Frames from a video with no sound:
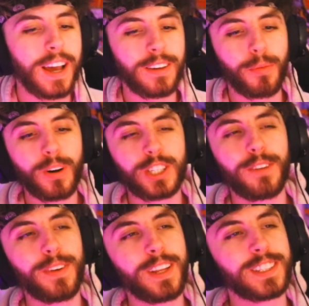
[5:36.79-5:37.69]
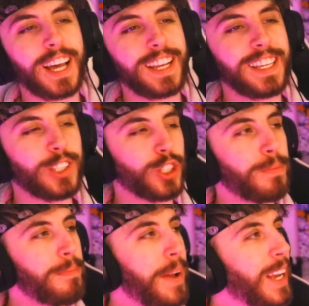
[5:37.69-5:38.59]
Like, watching videos like this just
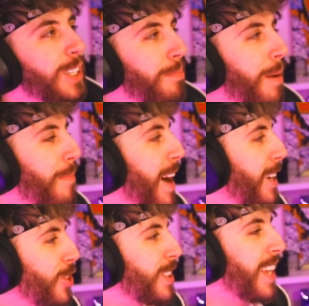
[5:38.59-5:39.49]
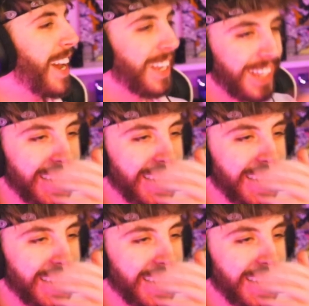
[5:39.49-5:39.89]
makes my mind just like,